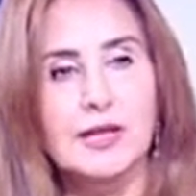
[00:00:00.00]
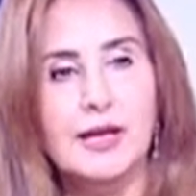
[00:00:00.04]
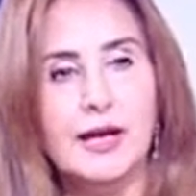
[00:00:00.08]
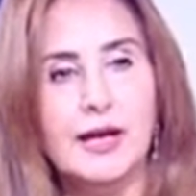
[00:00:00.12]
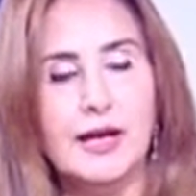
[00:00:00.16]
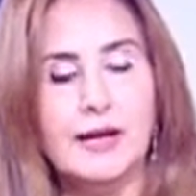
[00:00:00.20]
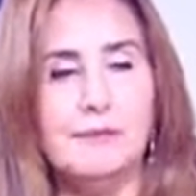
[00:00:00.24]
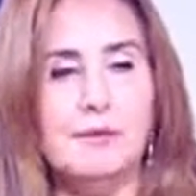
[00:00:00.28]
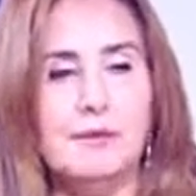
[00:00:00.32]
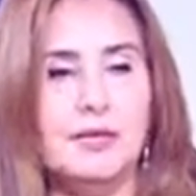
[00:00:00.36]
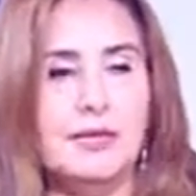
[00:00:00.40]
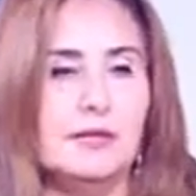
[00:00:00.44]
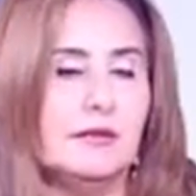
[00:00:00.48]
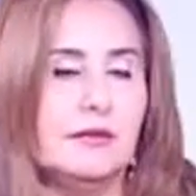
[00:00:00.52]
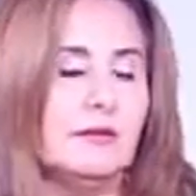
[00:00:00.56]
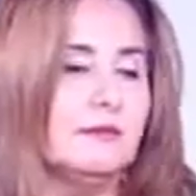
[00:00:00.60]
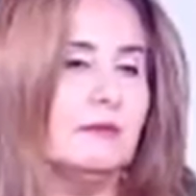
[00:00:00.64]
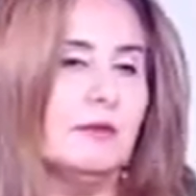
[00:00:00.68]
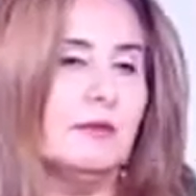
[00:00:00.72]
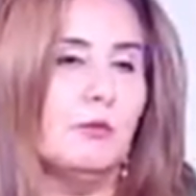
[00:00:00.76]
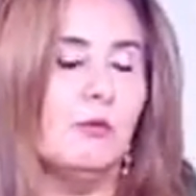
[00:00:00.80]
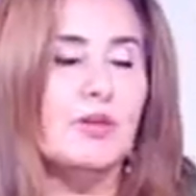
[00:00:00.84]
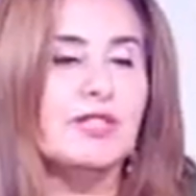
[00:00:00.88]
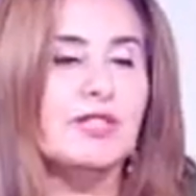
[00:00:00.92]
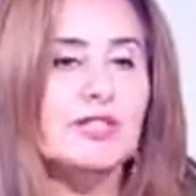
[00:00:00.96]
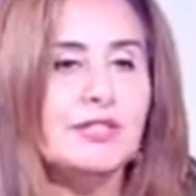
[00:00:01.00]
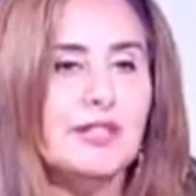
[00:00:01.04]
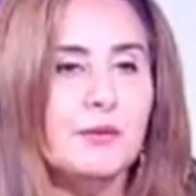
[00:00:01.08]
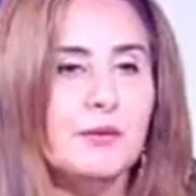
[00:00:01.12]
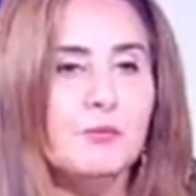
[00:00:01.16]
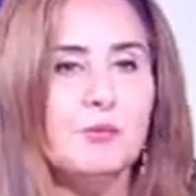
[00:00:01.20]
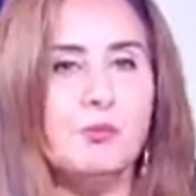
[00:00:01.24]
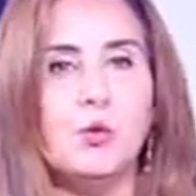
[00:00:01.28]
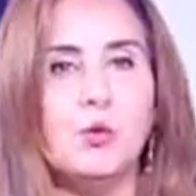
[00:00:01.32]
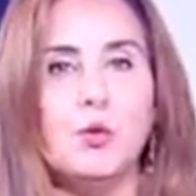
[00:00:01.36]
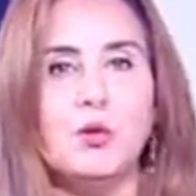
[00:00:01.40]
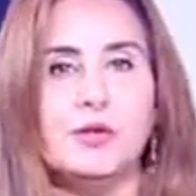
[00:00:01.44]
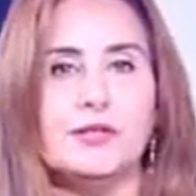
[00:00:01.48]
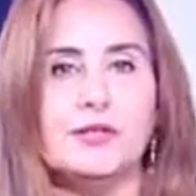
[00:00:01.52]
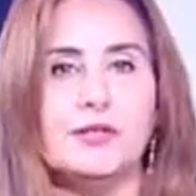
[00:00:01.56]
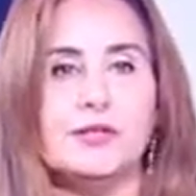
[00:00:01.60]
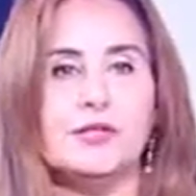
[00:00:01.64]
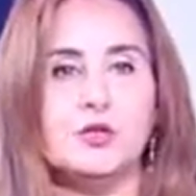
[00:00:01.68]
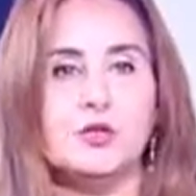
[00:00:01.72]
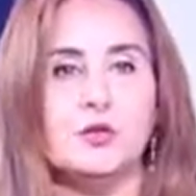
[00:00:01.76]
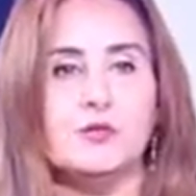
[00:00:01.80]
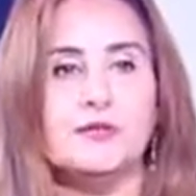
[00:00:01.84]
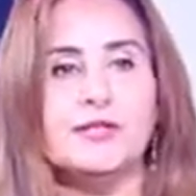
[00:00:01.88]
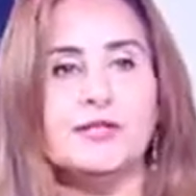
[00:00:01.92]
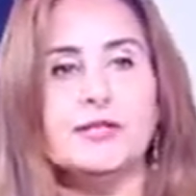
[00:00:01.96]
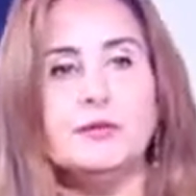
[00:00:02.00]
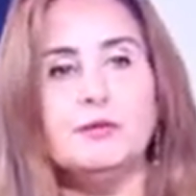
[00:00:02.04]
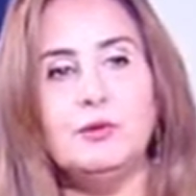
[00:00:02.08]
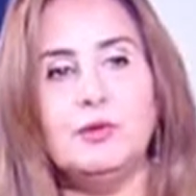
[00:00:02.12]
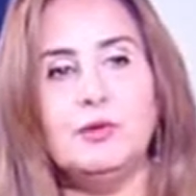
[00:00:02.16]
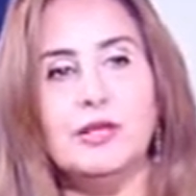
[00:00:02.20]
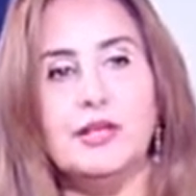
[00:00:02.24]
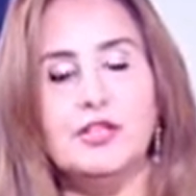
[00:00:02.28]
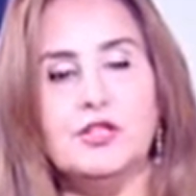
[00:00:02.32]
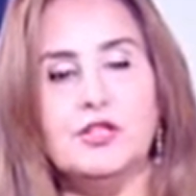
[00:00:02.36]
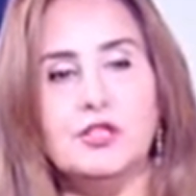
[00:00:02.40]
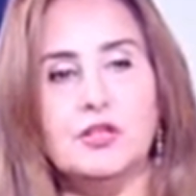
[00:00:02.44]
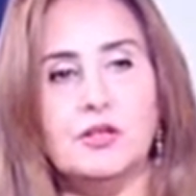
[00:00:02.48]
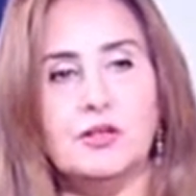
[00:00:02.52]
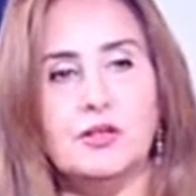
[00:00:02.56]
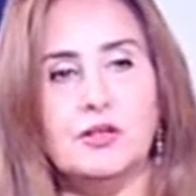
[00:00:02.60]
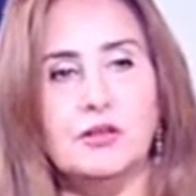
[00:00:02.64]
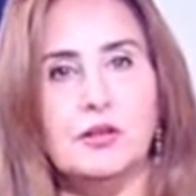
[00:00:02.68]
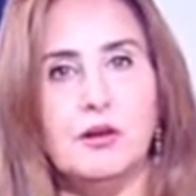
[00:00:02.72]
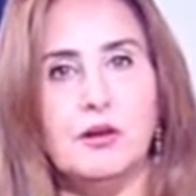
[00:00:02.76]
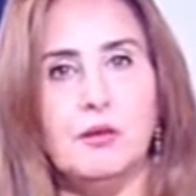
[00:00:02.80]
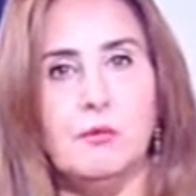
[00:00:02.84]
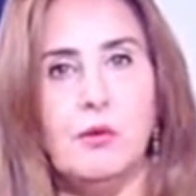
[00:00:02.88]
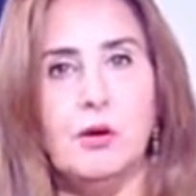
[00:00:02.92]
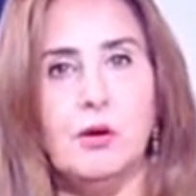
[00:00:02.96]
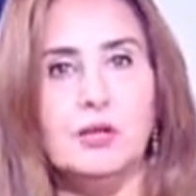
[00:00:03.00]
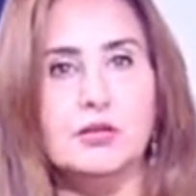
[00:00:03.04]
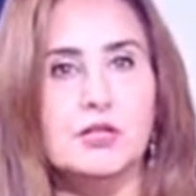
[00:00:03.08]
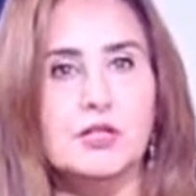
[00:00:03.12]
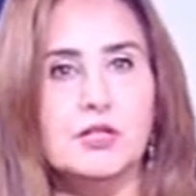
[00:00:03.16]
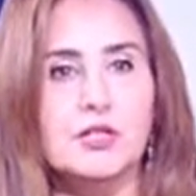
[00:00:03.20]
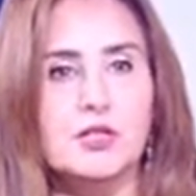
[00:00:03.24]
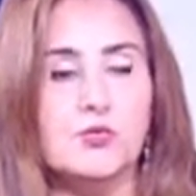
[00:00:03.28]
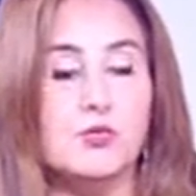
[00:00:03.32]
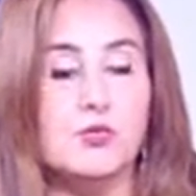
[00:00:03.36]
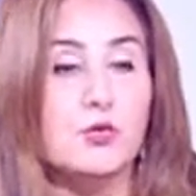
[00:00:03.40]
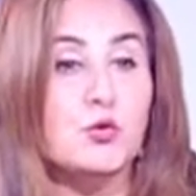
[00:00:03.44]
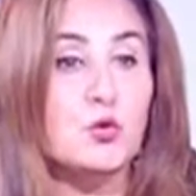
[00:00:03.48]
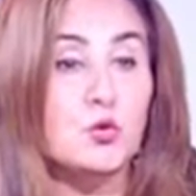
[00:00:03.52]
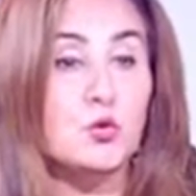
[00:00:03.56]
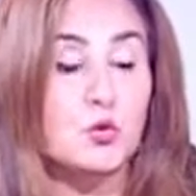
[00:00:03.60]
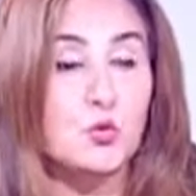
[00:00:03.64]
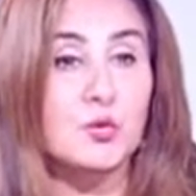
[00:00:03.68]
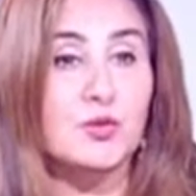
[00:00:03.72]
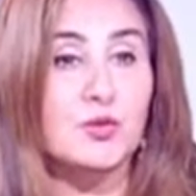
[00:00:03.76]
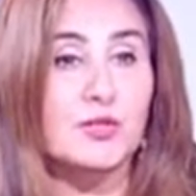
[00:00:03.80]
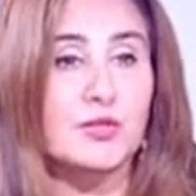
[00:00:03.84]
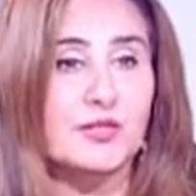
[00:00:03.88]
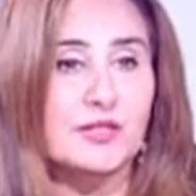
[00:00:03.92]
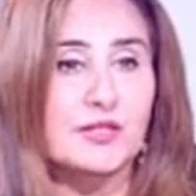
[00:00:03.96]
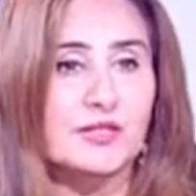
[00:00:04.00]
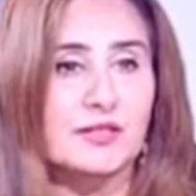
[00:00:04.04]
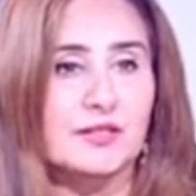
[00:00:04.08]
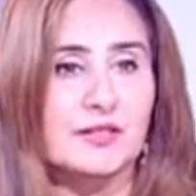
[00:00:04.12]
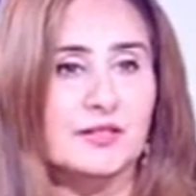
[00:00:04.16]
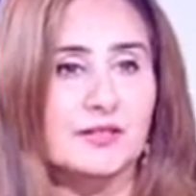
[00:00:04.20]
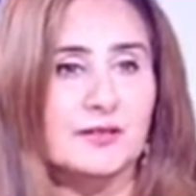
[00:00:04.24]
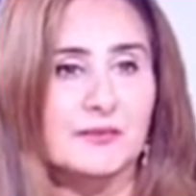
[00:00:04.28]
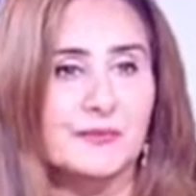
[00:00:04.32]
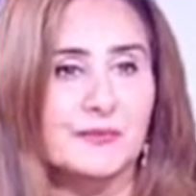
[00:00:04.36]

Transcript: I mean, what's the importance of simulation models for students?